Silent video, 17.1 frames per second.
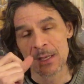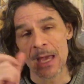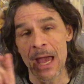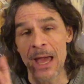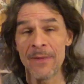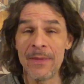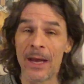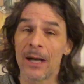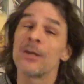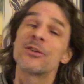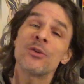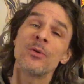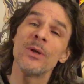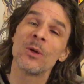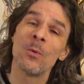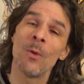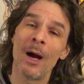And they're
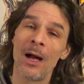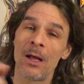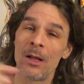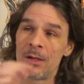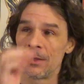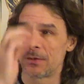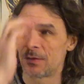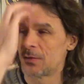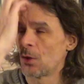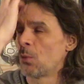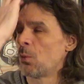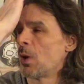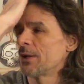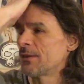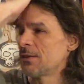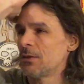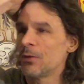doing well. So
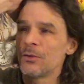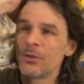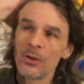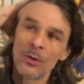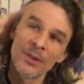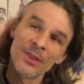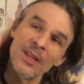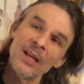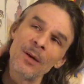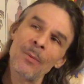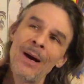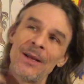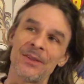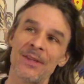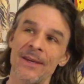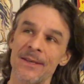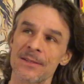what do? Think
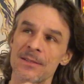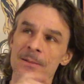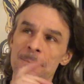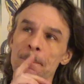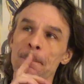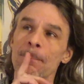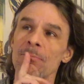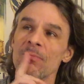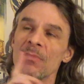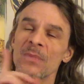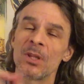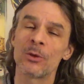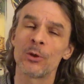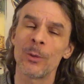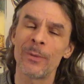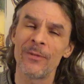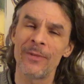about this. The
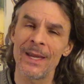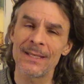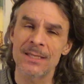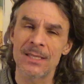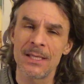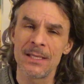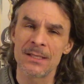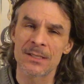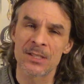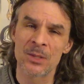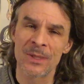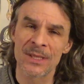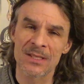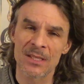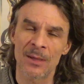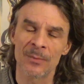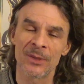group of 18 is
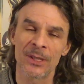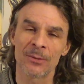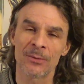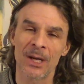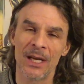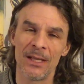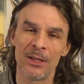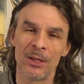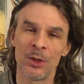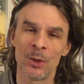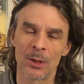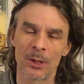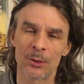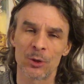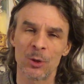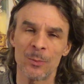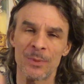doing something right.
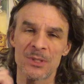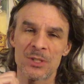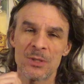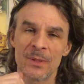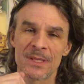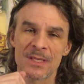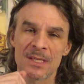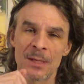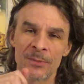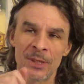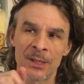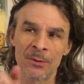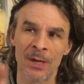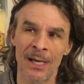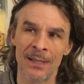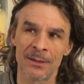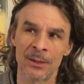Your group is doing something
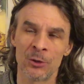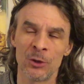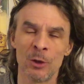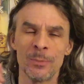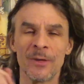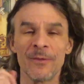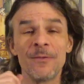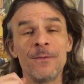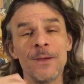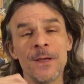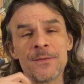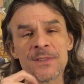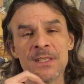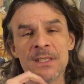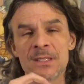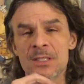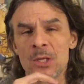right. The group of
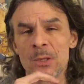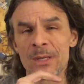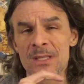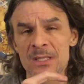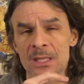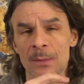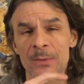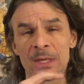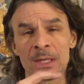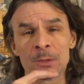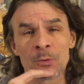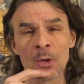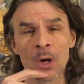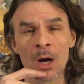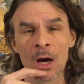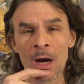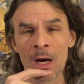50 is doing something
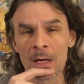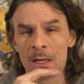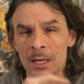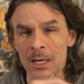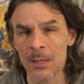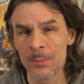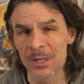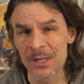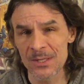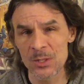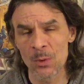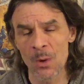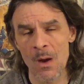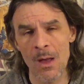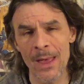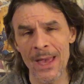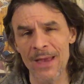wrong. Because you
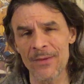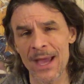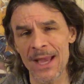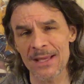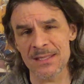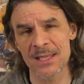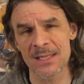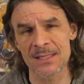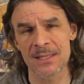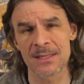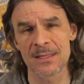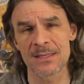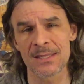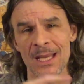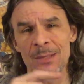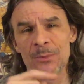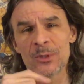all have access to the
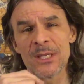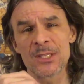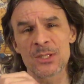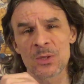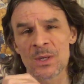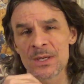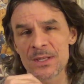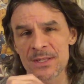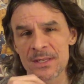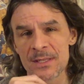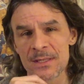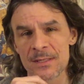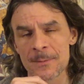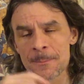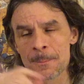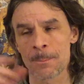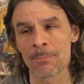same
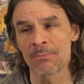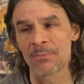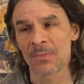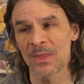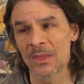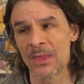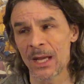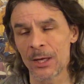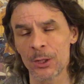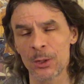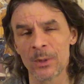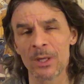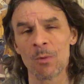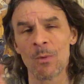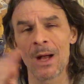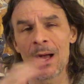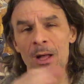resources. They're
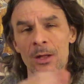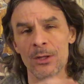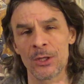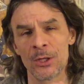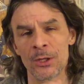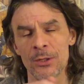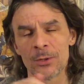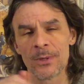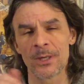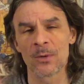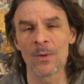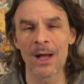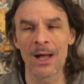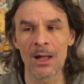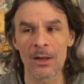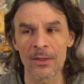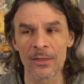doing well. You're doing
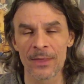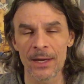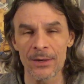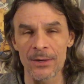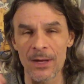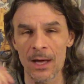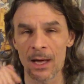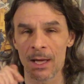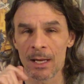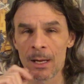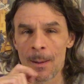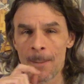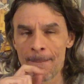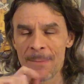well. They're not.